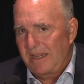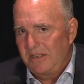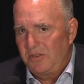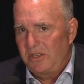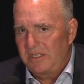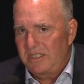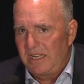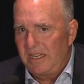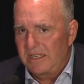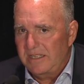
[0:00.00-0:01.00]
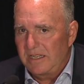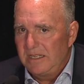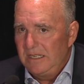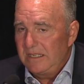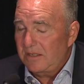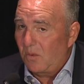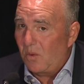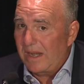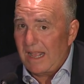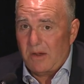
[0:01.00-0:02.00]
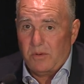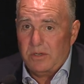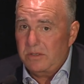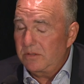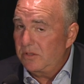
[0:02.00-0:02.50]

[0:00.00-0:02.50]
And as you can see, it's a it's a one hour,